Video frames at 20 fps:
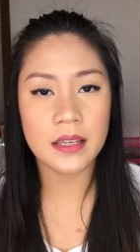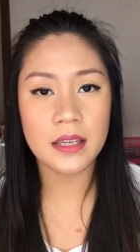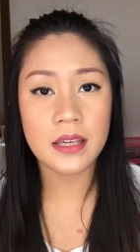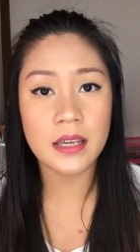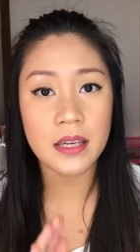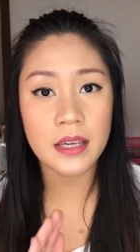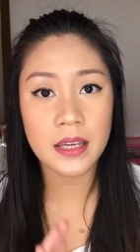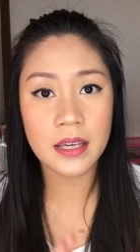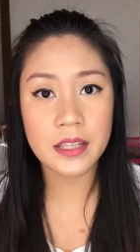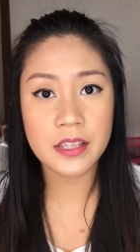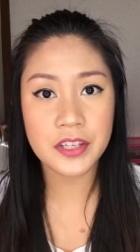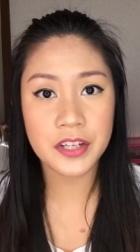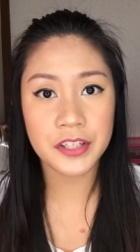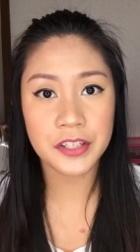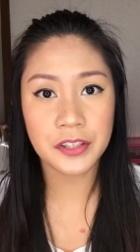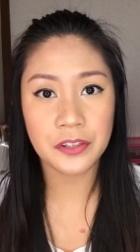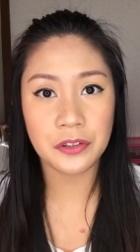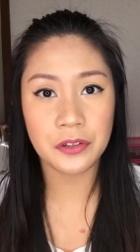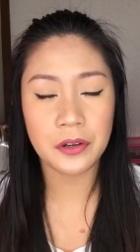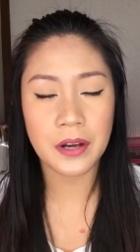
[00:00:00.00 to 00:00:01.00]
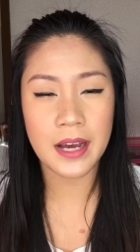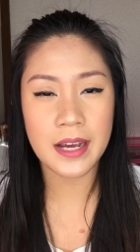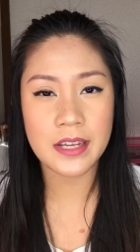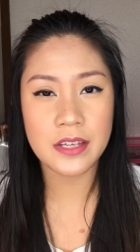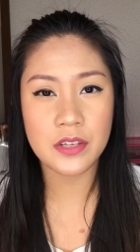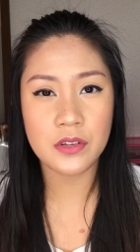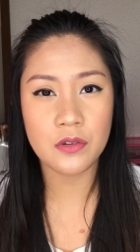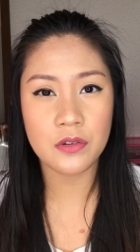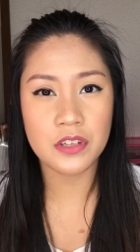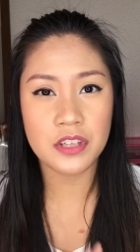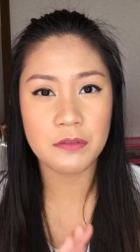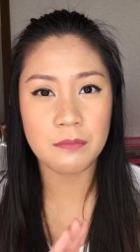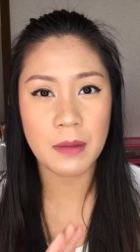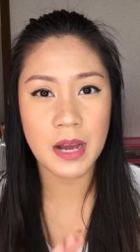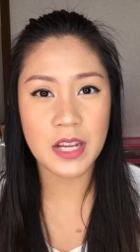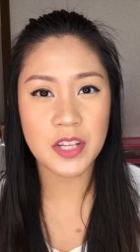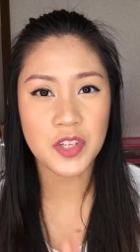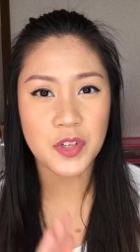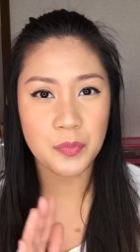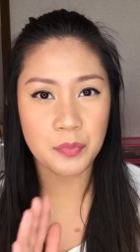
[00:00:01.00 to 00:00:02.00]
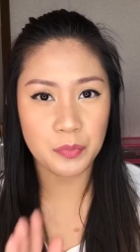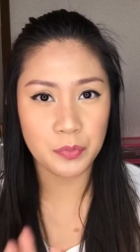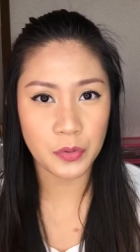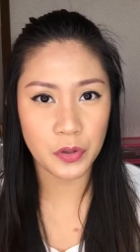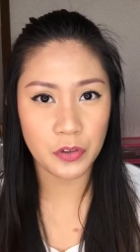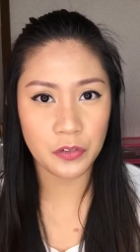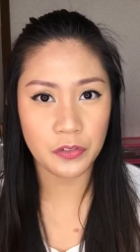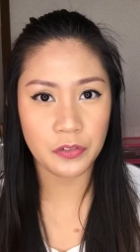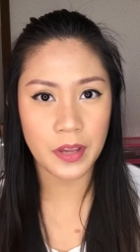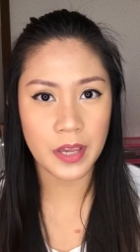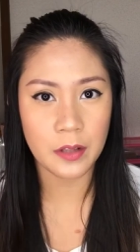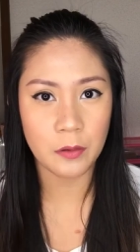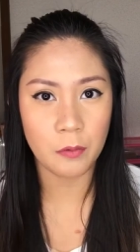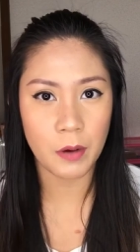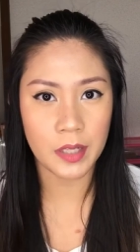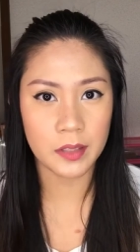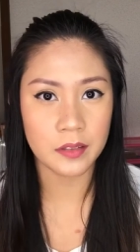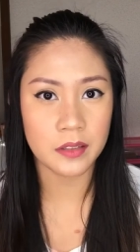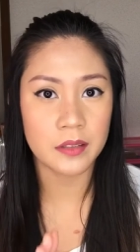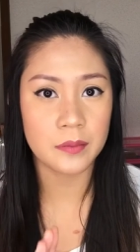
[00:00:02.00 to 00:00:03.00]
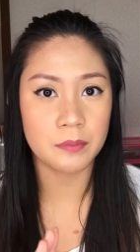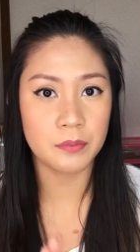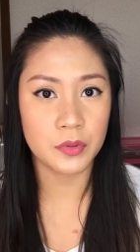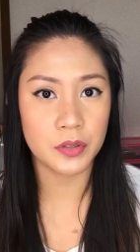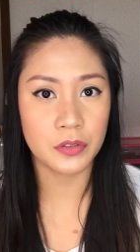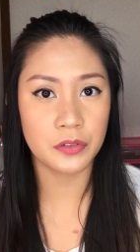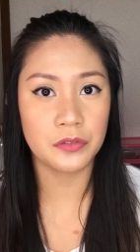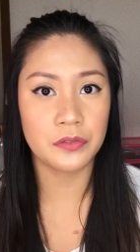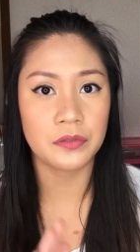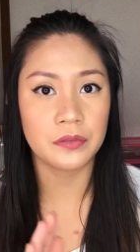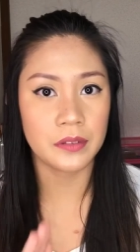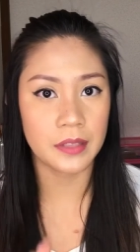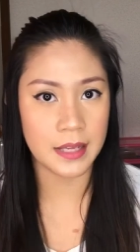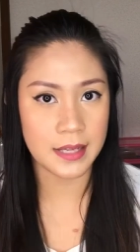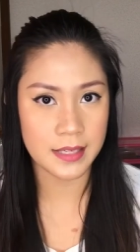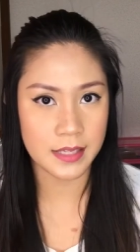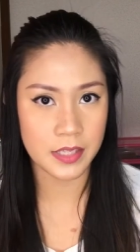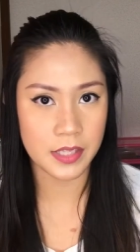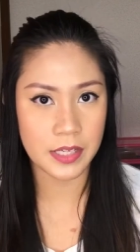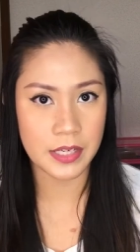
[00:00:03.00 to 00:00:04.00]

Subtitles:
I-insert ko guys yung smudge-proof and waterproof test